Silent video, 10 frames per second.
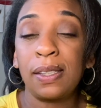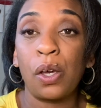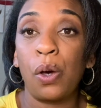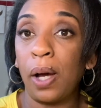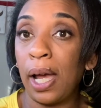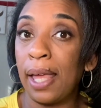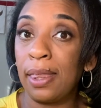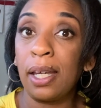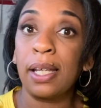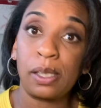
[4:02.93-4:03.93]
So I
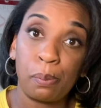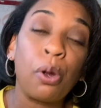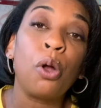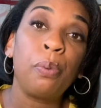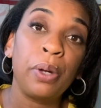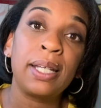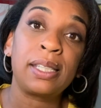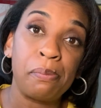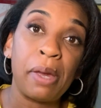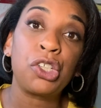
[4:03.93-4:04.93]
think it's appropriate
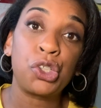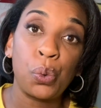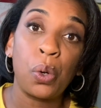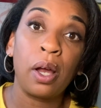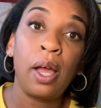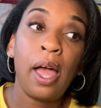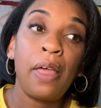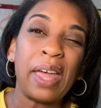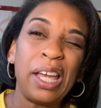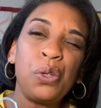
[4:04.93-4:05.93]
to make sure
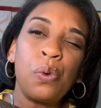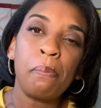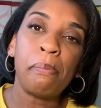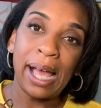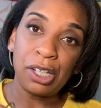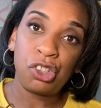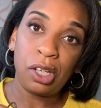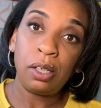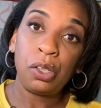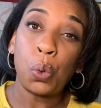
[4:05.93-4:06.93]
that you are
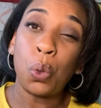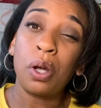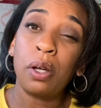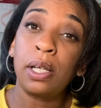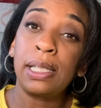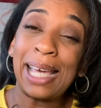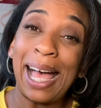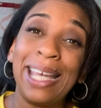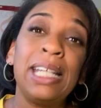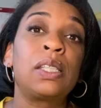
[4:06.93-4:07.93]
matching your
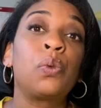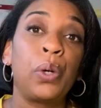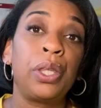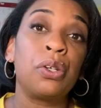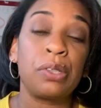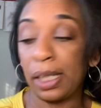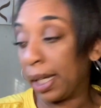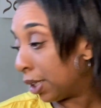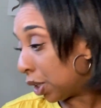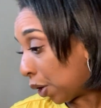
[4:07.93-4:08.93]
tights with your
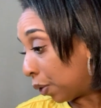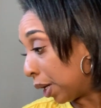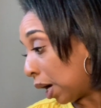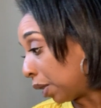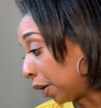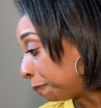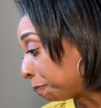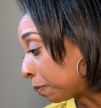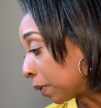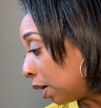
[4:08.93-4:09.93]
skin tone color.
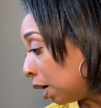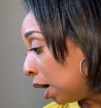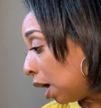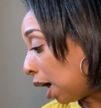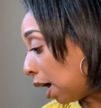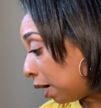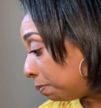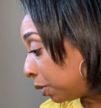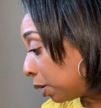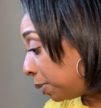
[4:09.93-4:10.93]

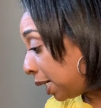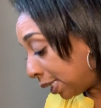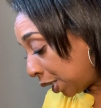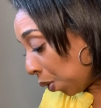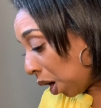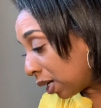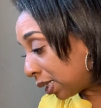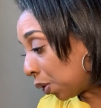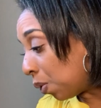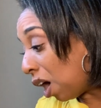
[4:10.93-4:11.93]
Capezio
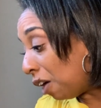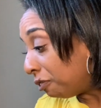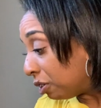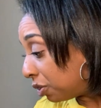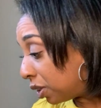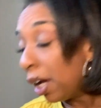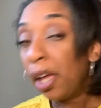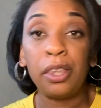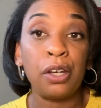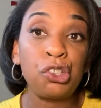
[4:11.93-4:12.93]
also offers
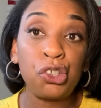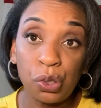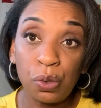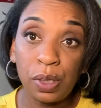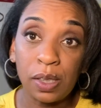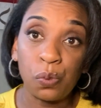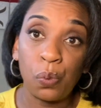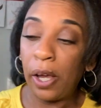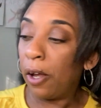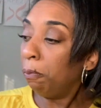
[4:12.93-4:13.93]
their shoes as
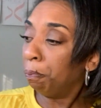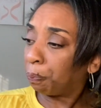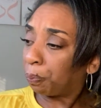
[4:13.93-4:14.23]
well.